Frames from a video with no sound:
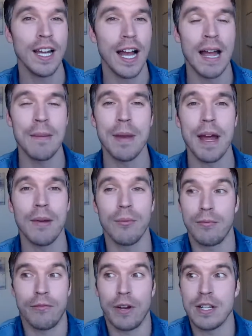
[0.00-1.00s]
I'm
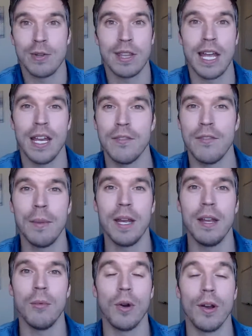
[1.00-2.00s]
not friends with any of them
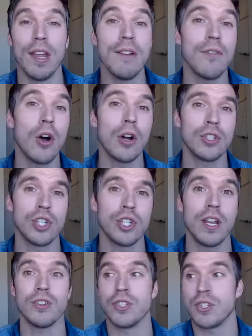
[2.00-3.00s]
anymore. They've all
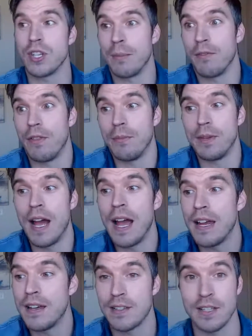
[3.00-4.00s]
changed. Some of them
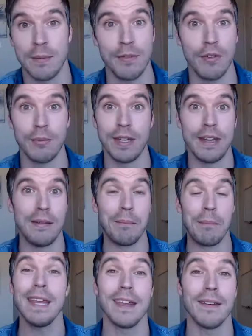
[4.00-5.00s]
died. Some of them didn't
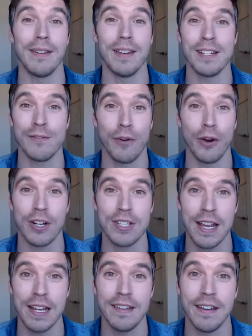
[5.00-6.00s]
make it as far as
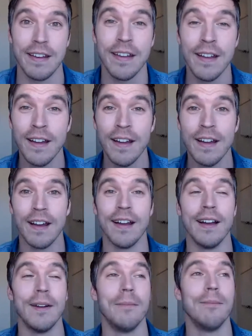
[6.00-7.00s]
I did.
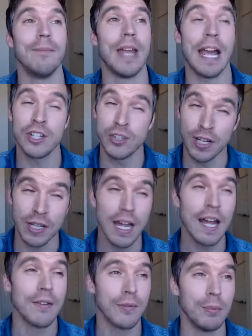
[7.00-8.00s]
Actually, a
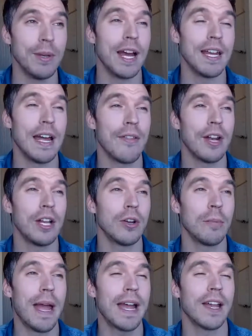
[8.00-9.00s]
lot of them died. Now that I look
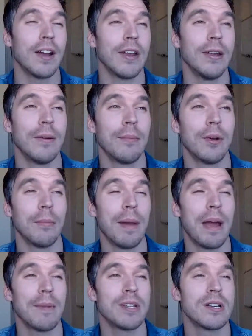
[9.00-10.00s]
back on it, I'm going to
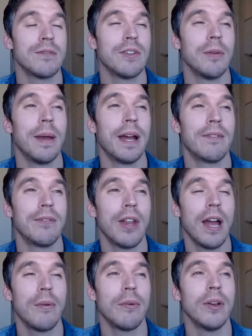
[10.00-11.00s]
pat myself on the back for
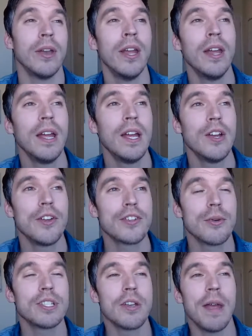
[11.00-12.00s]
that one.
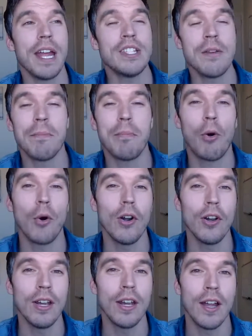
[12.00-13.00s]
So it's
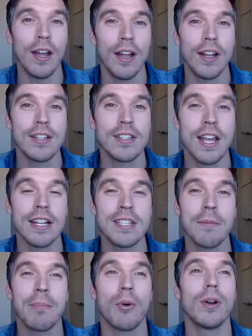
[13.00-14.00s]
important. It's
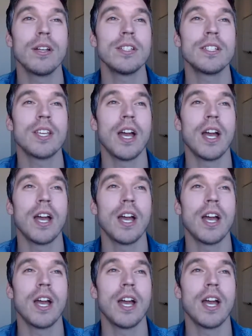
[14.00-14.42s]
important